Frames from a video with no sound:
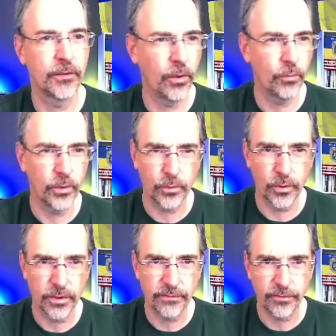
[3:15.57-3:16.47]
I wonder
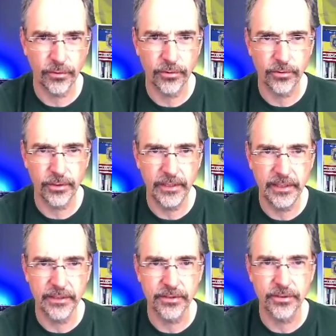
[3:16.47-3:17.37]
what's further
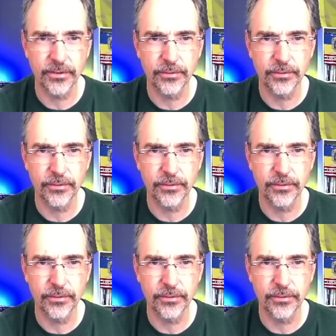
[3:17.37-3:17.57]
east.